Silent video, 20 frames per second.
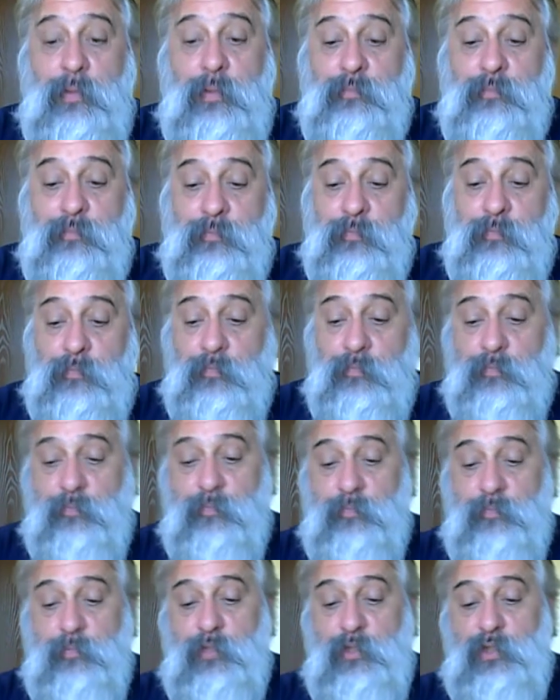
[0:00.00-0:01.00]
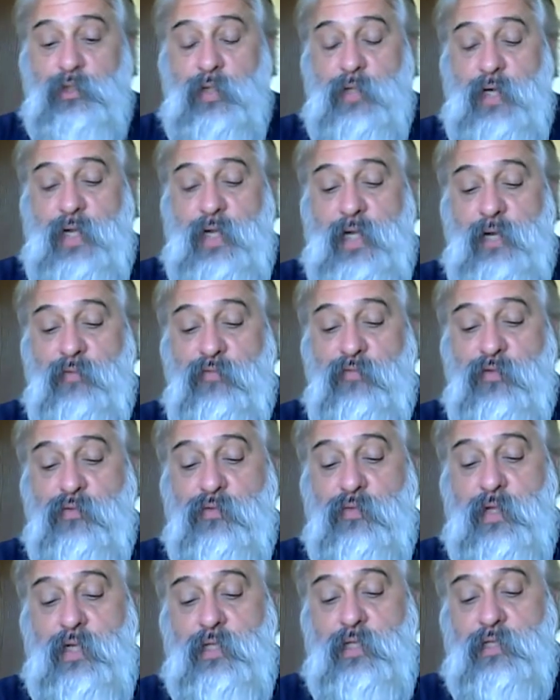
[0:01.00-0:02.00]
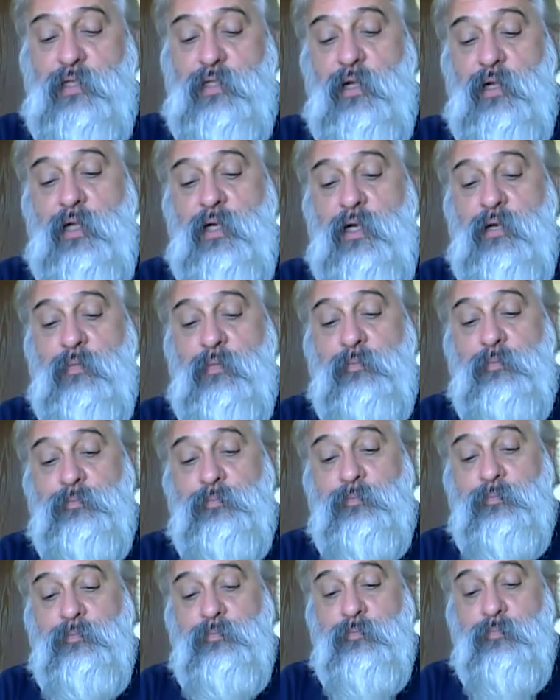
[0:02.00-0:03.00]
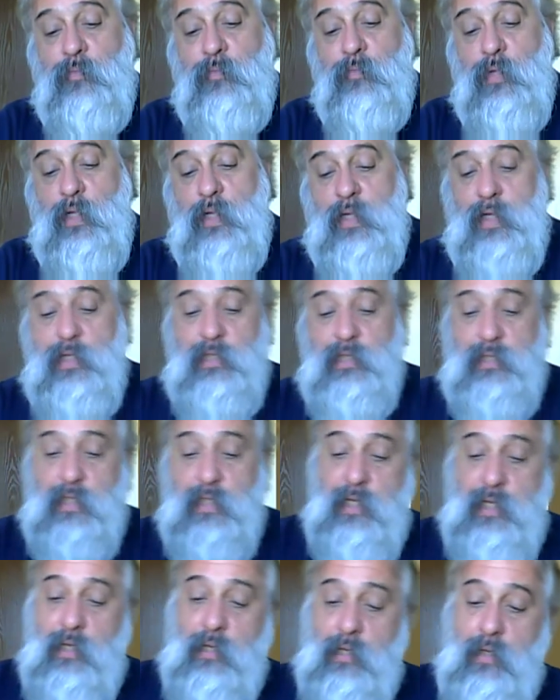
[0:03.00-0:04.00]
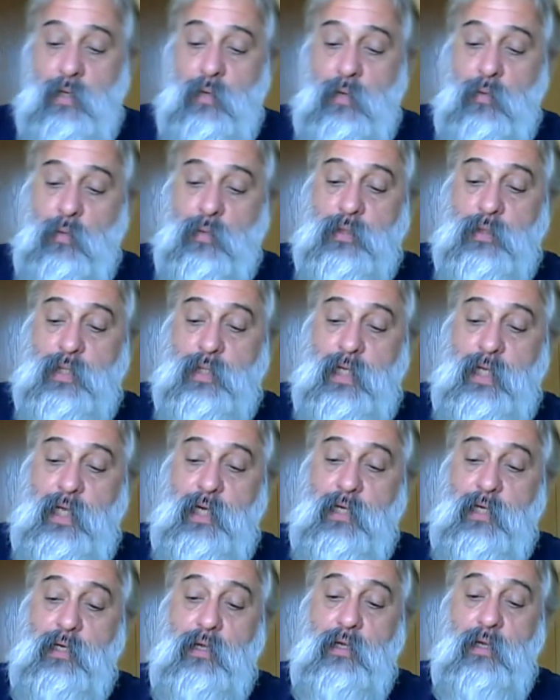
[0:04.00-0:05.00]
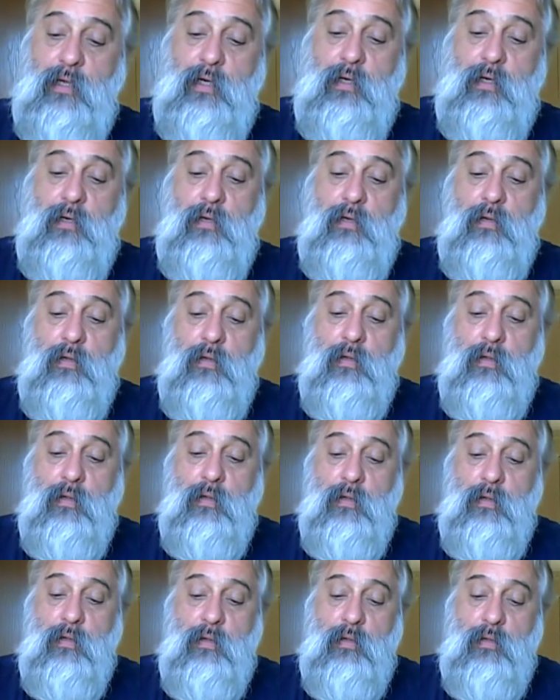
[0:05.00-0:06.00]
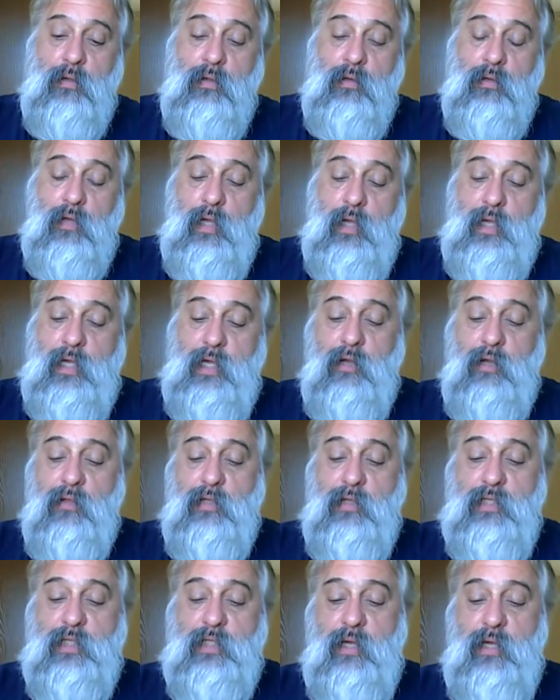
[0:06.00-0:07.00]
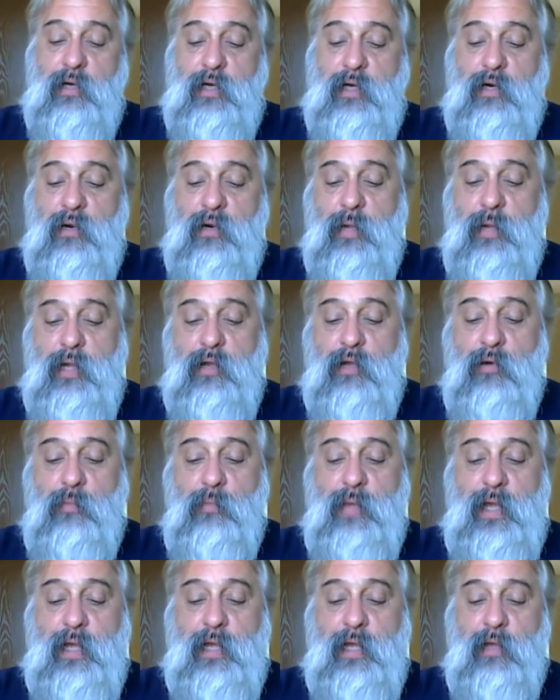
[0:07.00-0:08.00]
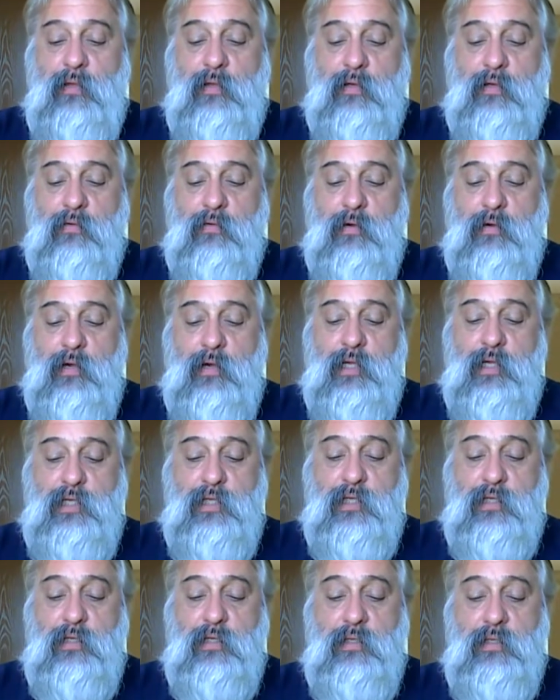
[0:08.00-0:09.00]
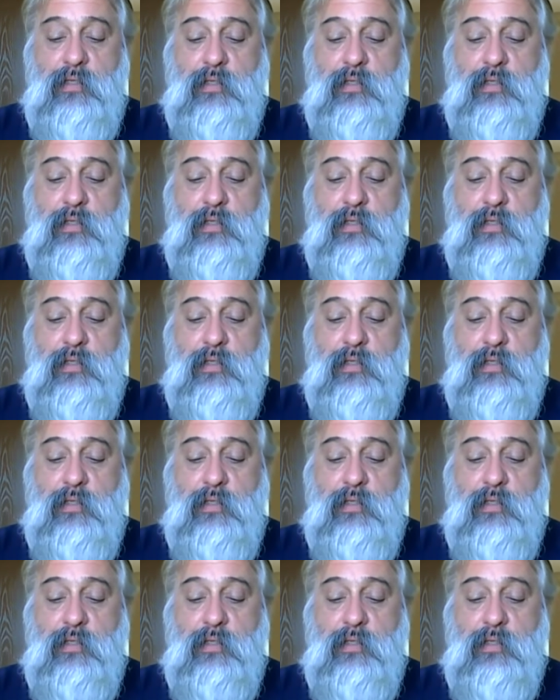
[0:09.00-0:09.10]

I'm just trying to get a few things done, and like I said, once I get it done and I get all this out here, I might go back out in the garage and